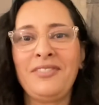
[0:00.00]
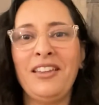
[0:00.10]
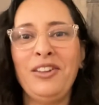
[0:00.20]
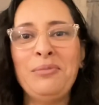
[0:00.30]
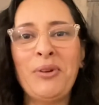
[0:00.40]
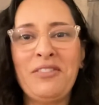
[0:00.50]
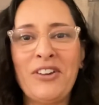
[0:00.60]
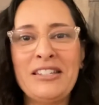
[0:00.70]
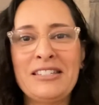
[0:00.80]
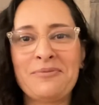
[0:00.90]
Good morning,
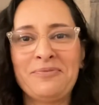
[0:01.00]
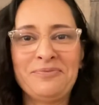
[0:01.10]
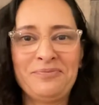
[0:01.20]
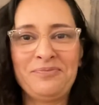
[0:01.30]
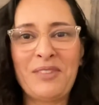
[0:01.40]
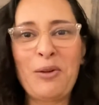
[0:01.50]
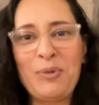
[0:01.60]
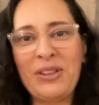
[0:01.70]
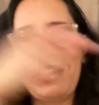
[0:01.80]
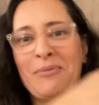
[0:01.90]
friends. I hope
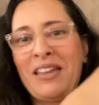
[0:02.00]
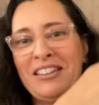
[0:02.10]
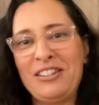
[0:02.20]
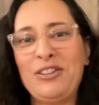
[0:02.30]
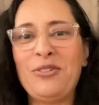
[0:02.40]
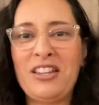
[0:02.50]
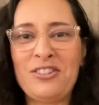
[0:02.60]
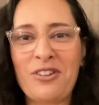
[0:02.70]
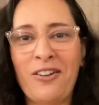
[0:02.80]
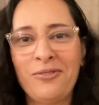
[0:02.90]
you like my new
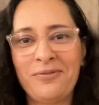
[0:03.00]
intro.